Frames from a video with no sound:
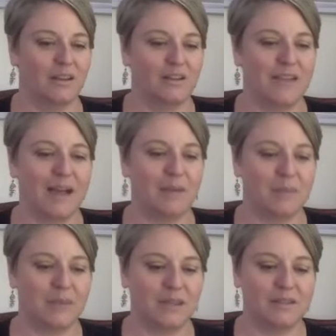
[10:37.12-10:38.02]
that
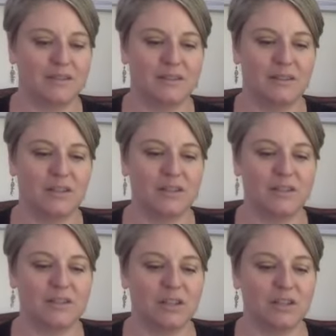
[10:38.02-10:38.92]
piece.
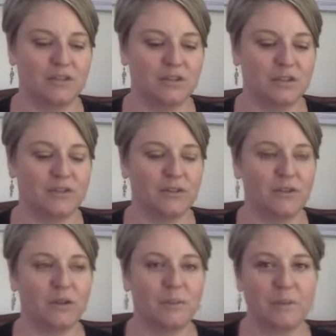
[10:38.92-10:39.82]
There's, you know, there's a few
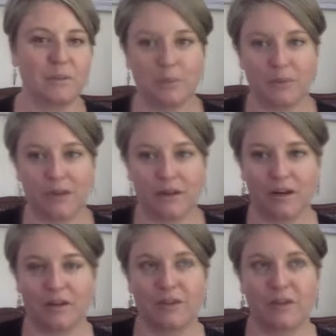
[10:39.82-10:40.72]
good people that
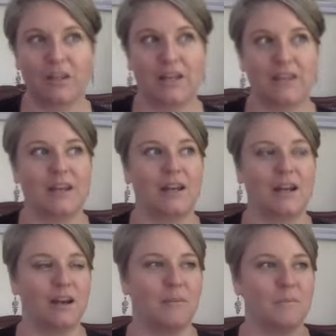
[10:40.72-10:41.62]
are like that,
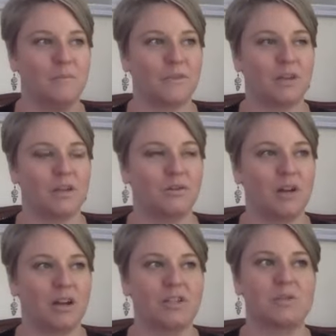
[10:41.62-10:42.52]
you know,
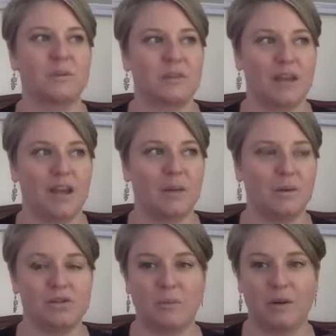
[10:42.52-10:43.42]
not just within the
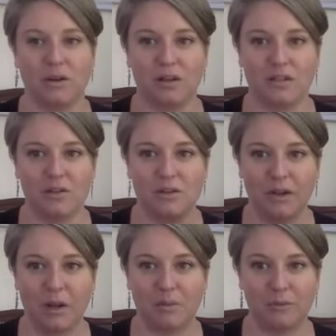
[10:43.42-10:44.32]
acupuncture, but I'll tell you
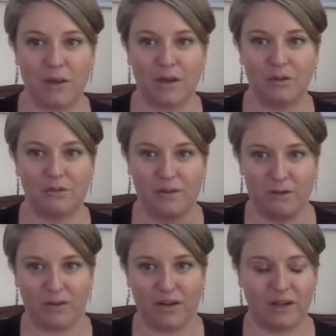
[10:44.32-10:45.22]
a couple of my other
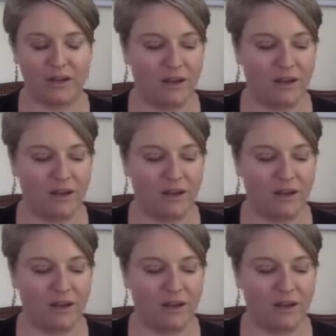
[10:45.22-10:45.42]
favorite,